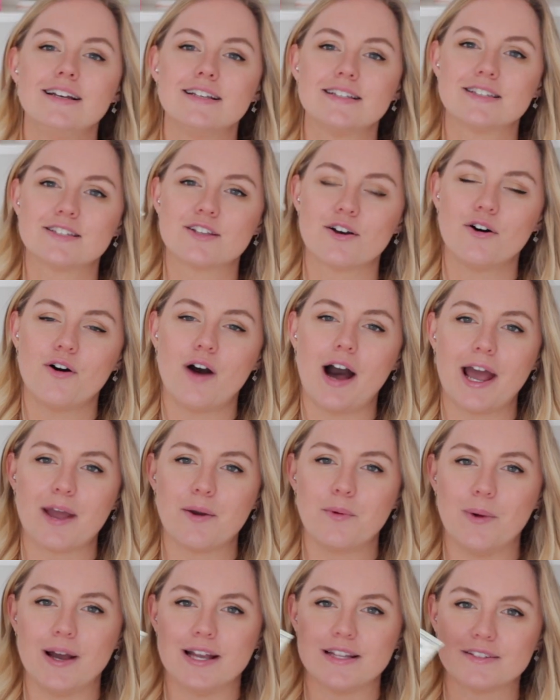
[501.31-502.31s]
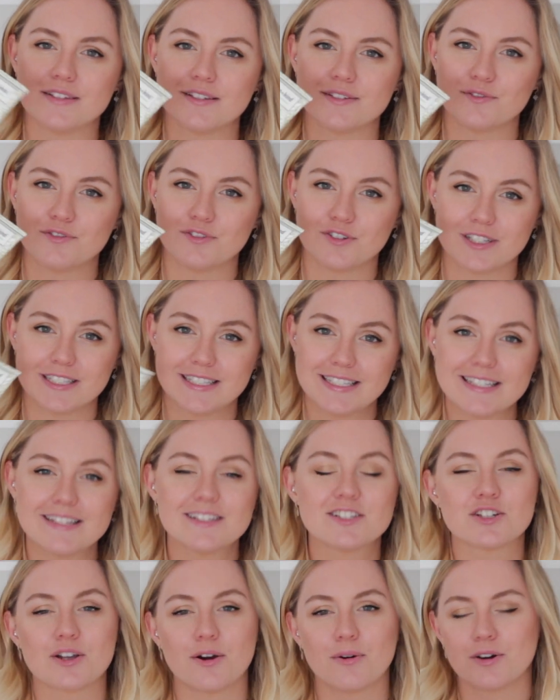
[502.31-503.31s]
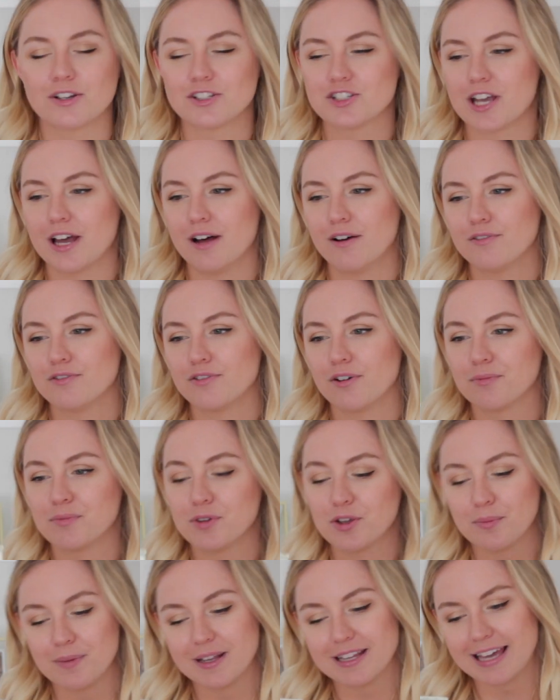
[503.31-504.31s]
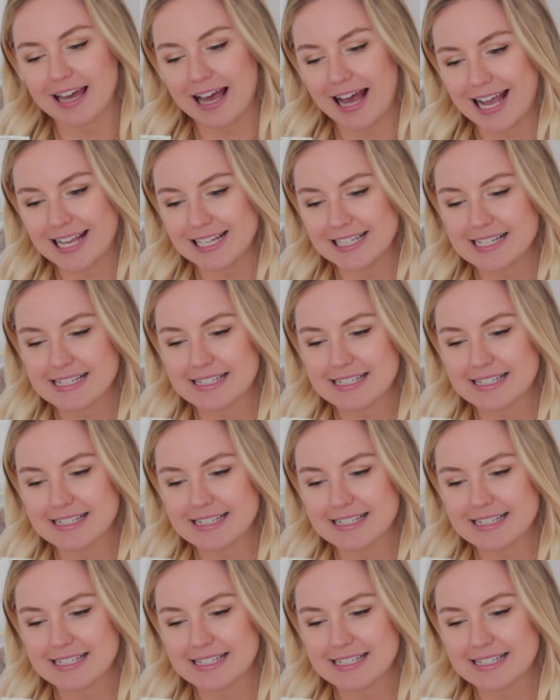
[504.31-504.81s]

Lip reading: So I went for this shower gel from Humankind.